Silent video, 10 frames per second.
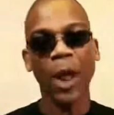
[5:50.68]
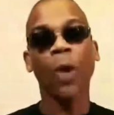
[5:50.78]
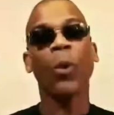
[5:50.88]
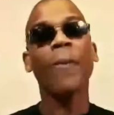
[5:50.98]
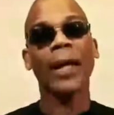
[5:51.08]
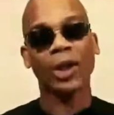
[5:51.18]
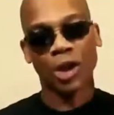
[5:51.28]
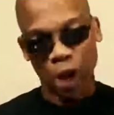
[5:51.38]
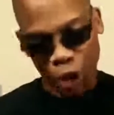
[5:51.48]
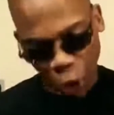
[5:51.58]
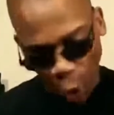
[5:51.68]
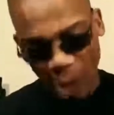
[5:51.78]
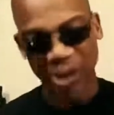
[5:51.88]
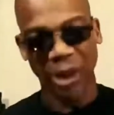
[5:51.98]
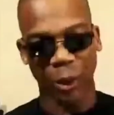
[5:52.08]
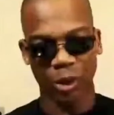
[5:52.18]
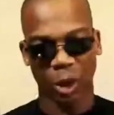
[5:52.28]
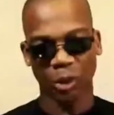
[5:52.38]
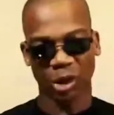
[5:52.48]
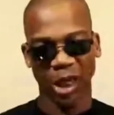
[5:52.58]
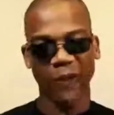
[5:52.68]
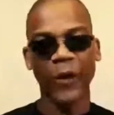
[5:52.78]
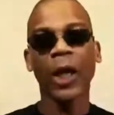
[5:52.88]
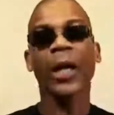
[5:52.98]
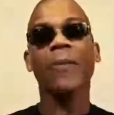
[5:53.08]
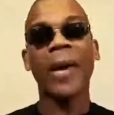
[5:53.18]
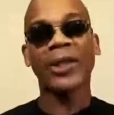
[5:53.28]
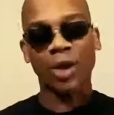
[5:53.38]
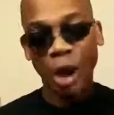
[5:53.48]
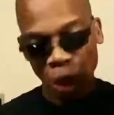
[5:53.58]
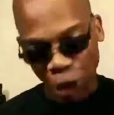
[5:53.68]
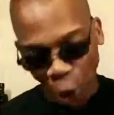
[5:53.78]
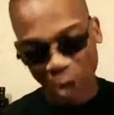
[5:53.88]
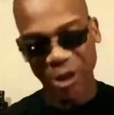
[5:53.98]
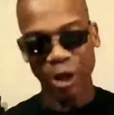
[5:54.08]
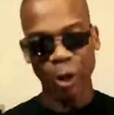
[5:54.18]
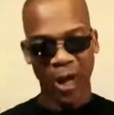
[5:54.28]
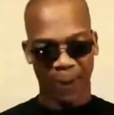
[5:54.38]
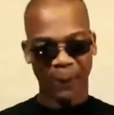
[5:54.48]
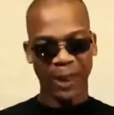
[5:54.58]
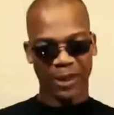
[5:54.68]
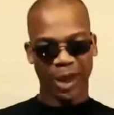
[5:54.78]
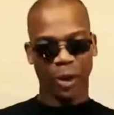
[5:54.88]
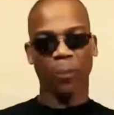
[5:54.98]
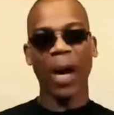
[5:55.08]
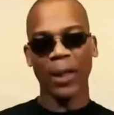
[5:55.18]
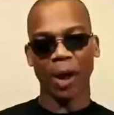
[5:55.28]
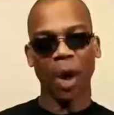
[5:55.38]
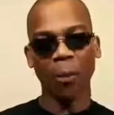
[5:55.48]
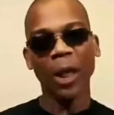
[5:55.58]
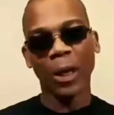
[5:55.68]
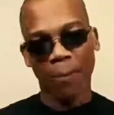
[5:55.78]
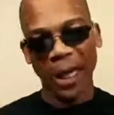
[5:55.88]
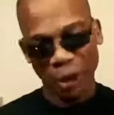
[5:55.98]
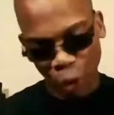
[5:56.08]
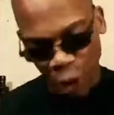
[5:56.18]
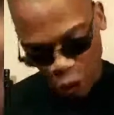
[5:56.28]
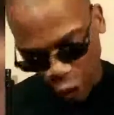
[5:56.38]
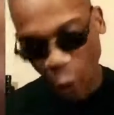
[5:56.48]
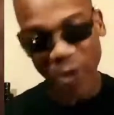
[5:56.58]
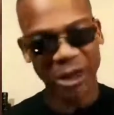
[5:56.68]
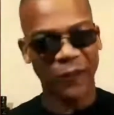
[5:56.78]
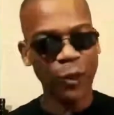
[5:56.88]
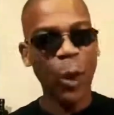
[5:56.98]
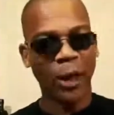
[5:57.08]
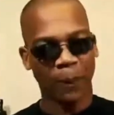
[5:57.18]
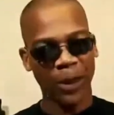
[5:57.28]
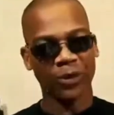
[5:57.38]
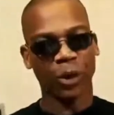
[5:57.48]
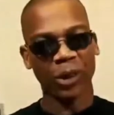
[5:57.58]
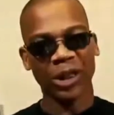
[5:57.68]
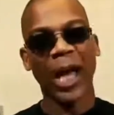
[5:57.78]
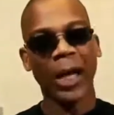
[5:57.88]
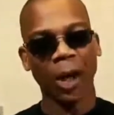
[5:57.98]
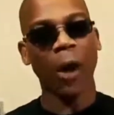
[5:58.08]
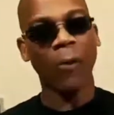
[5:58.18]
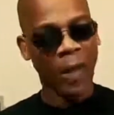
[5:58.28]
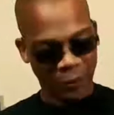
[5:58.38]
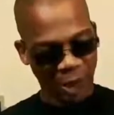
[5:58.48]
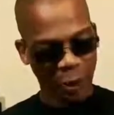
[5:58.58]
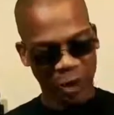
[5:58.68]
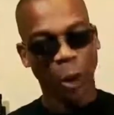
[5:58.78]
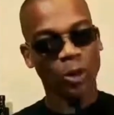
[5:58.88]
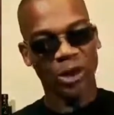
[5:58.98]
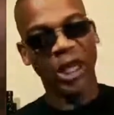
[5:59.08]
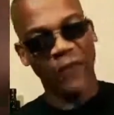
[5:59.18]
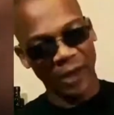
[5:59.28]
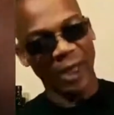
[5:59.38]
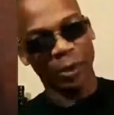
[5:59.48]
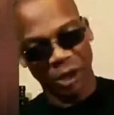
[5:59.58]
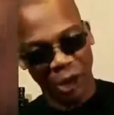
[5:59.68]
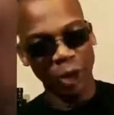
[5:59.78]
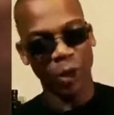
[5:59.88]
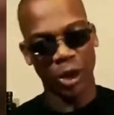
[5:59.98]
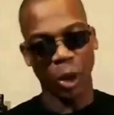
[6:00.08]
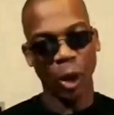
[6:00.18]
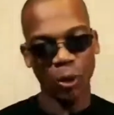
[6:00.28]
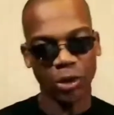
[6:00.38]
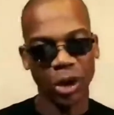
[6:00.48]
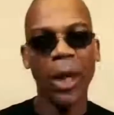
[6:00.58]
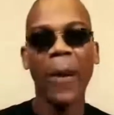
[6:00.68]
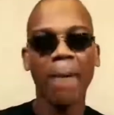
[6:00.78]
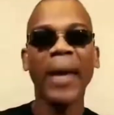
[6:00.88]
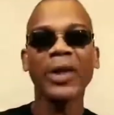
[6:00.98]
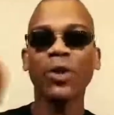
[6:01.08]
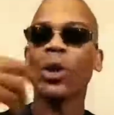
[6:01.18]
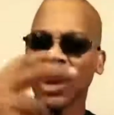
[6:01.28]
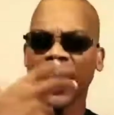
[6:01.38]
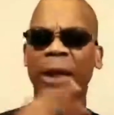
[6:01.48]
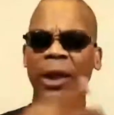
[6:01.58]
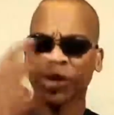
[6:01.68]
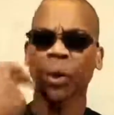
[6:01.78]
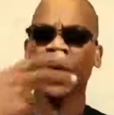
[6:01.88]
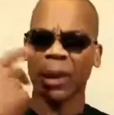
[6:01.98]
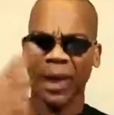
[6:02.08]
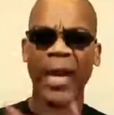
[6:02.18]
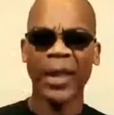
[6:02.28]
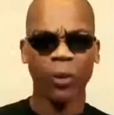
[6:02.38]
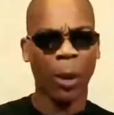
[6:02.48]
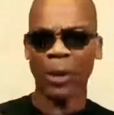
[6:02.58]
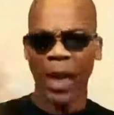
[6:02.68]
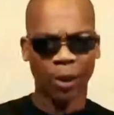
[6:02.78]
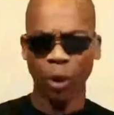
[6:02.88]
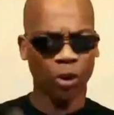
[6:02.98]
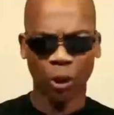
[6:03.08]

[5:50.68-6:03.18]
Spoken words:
We made us show us that it was on safe. It made you show us that you had plates in your body armor. Made you show us that if you had a pistol or sidearm, that it was on safe and that it was secured in your holster. Made you look at us so we could gauge whether or not you was too